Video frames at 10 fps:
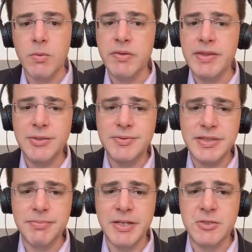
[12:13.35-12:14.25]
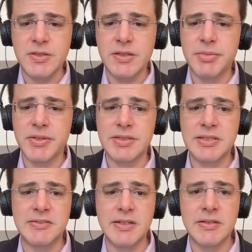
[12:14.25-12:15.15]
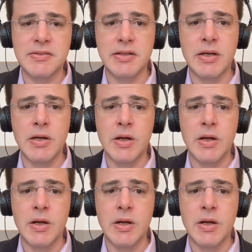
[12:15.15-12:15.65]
One thing you didn't mention in the Middle East is